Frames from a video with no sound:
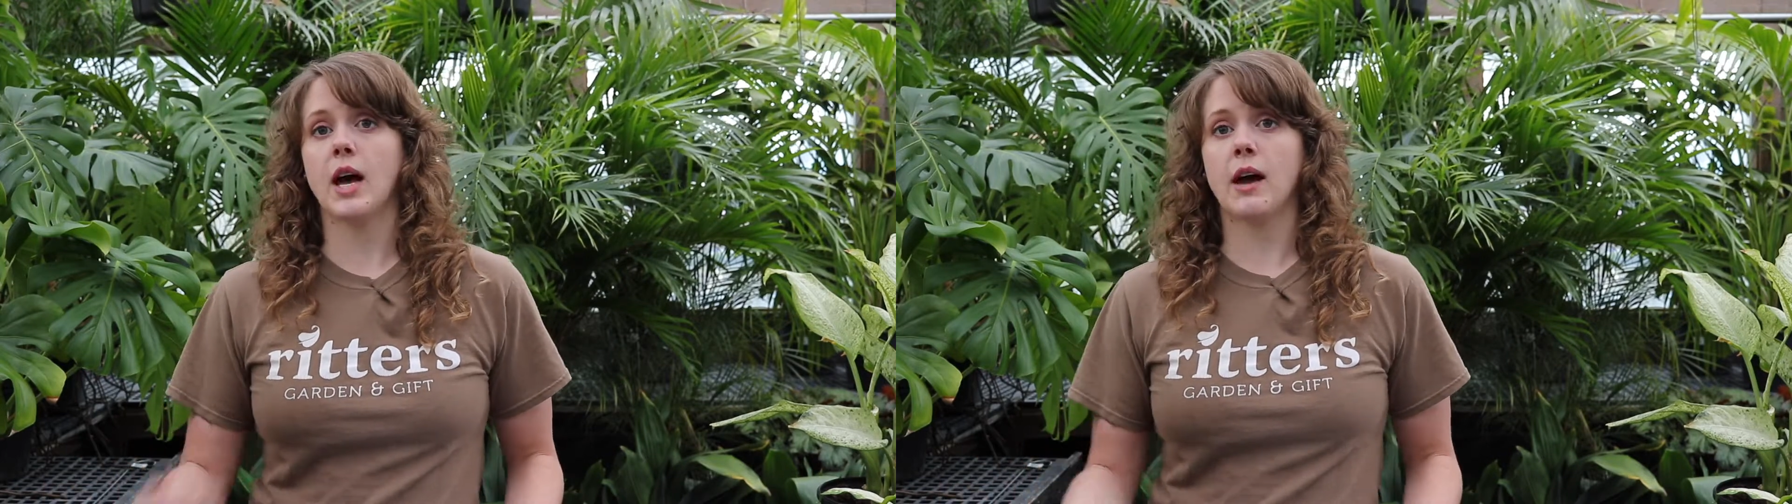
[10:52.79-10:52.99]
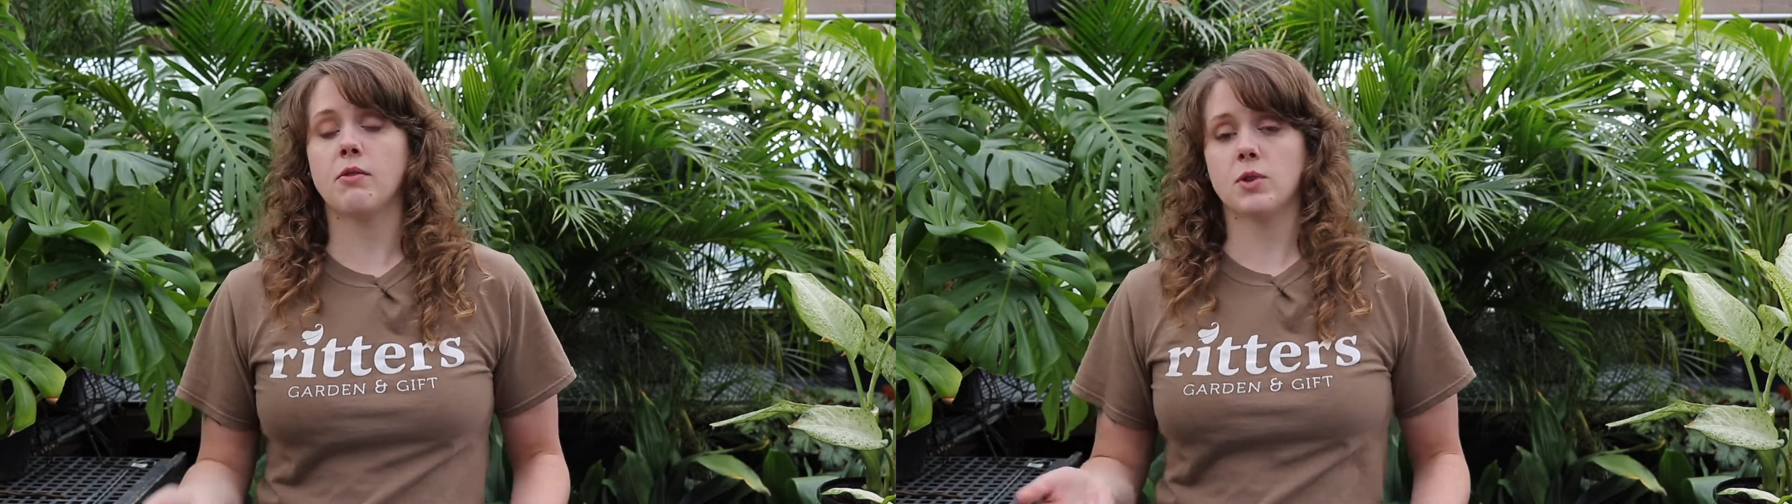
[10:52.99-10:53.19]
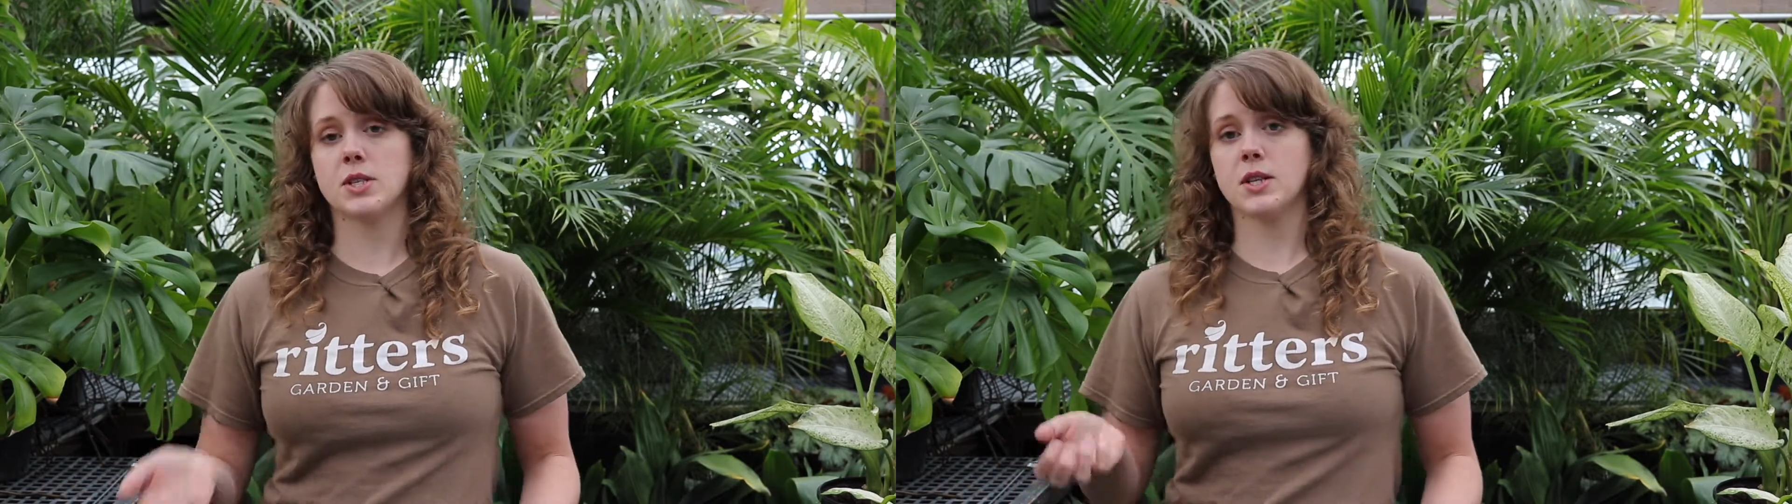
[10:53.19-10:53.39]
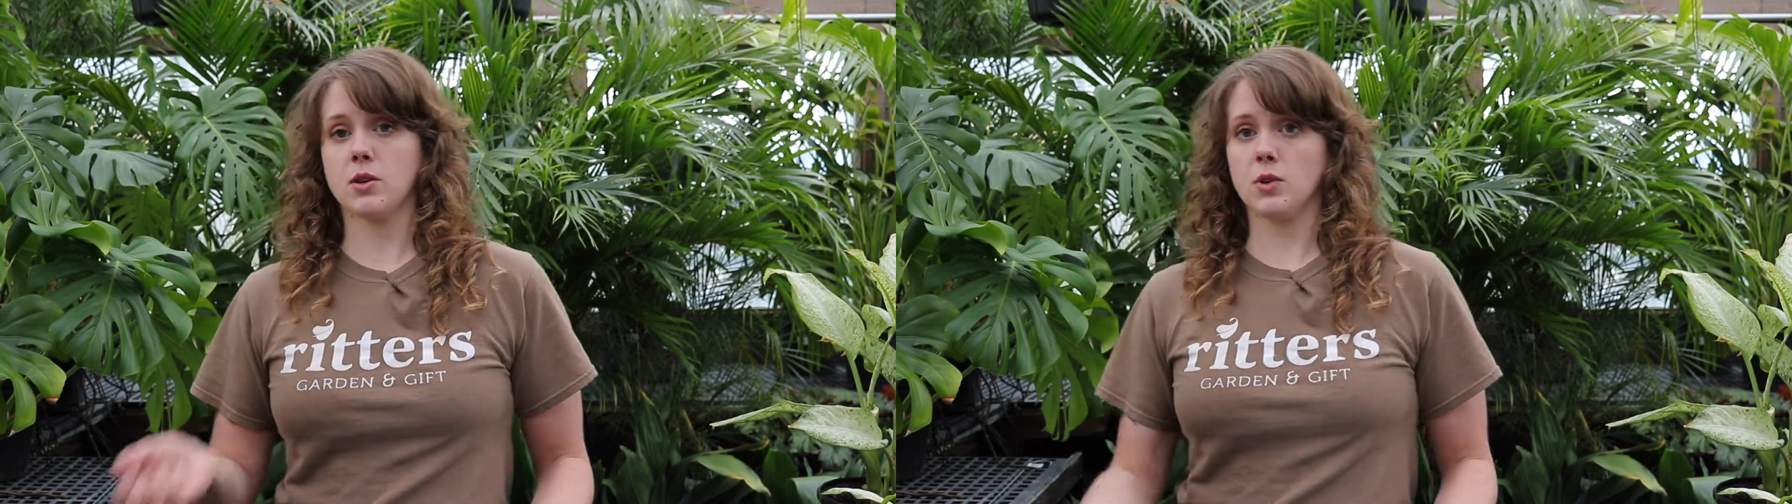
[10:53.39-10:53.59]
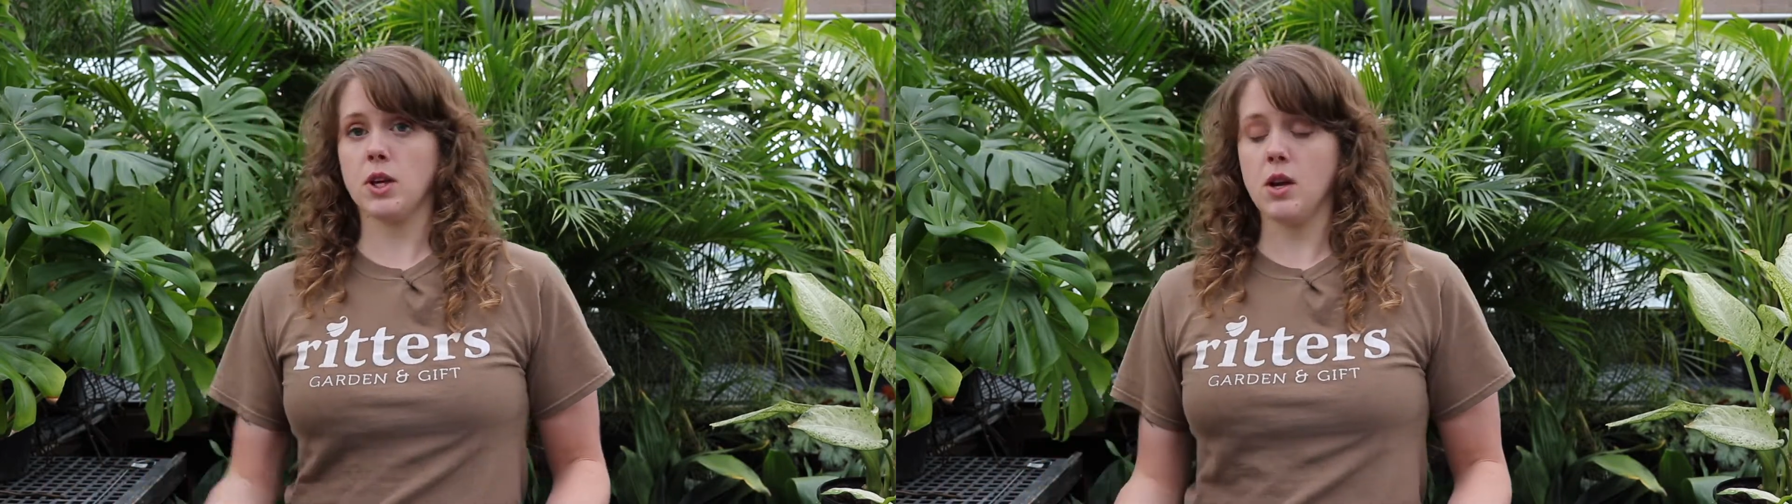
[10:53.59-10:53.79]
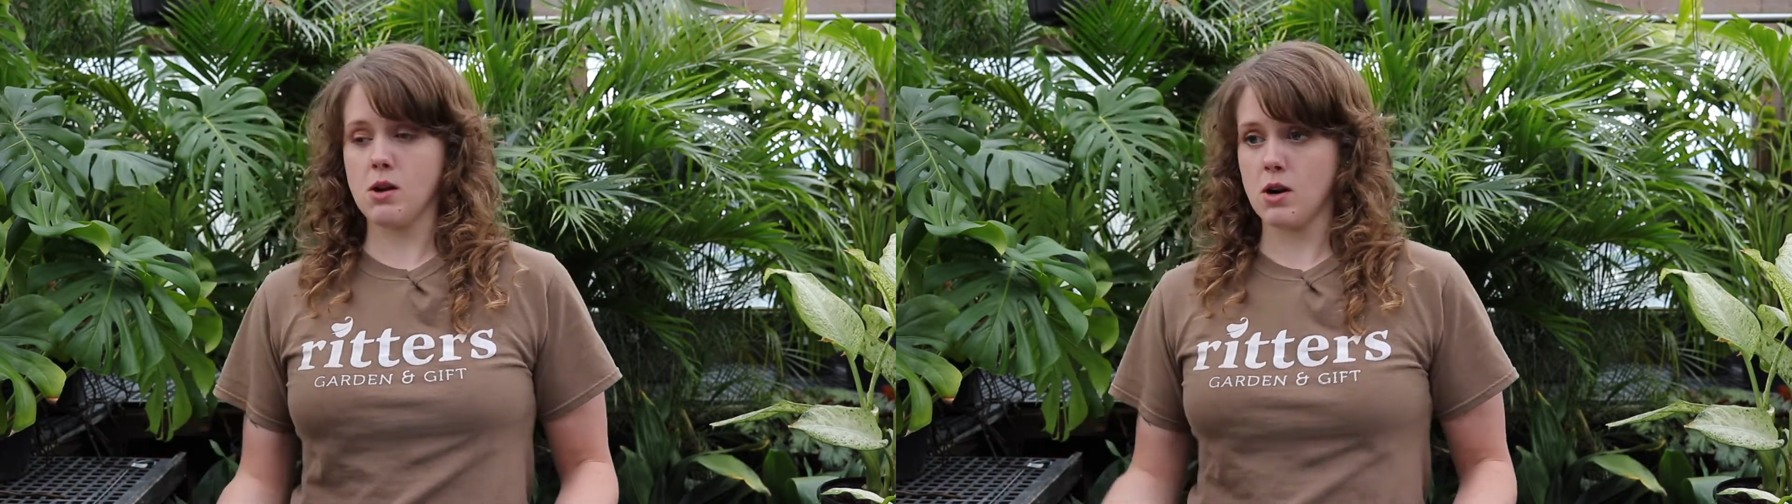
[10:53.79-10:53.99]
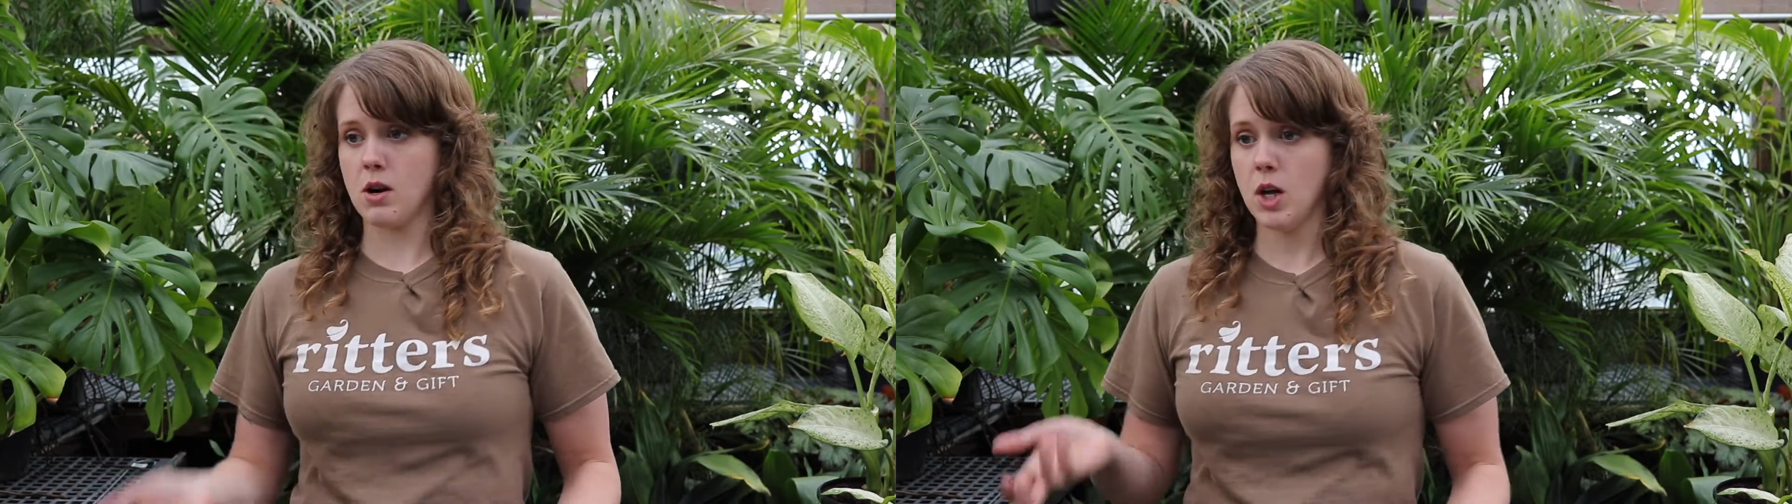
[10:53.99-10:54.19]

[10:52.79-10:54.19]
every single year,